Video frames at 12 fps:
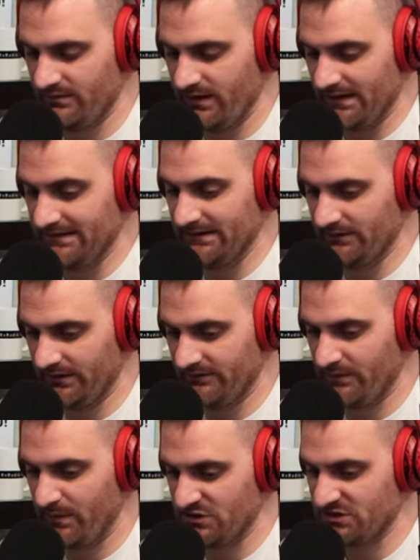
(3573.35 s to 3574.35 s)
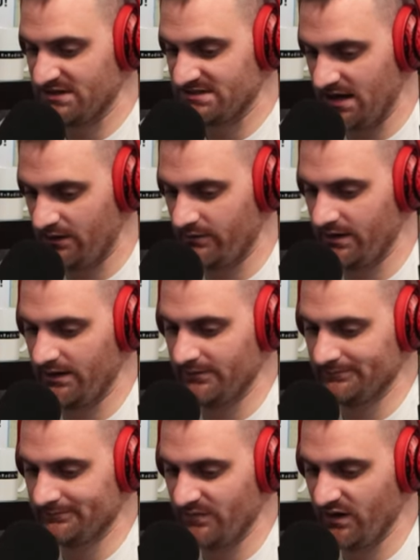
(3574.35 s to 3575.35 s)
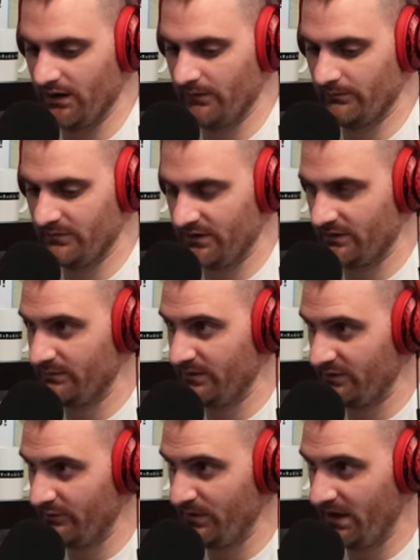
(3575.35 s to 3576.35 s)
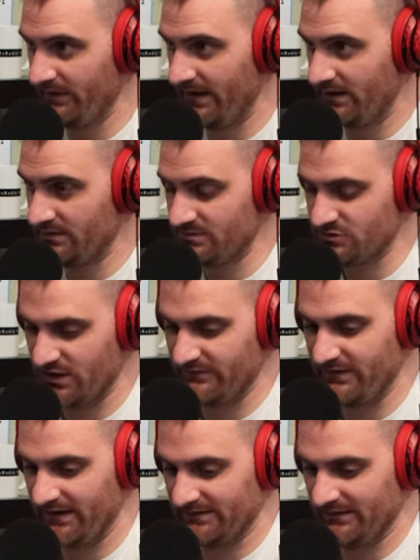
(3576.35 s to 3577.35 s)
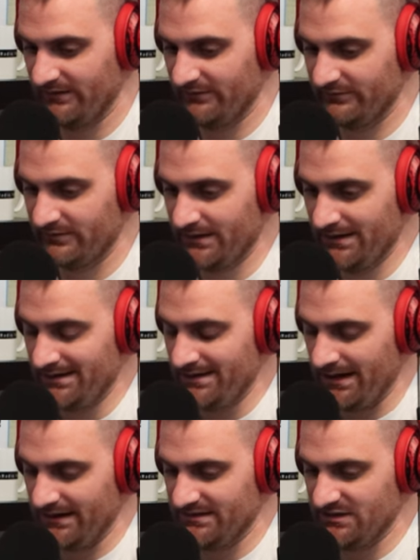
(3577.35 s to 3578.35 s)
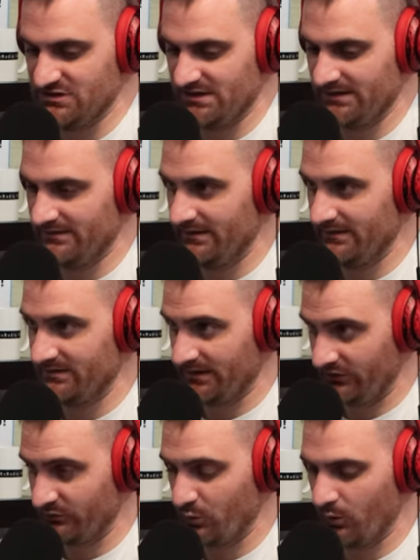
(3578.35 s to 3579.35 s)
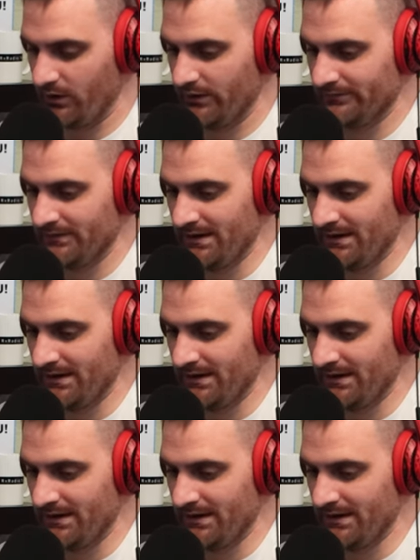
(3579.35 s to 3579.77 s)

ideally, if the patient can tolerate it, um, they'll be on that trifecta of ATG, the cyclosporin,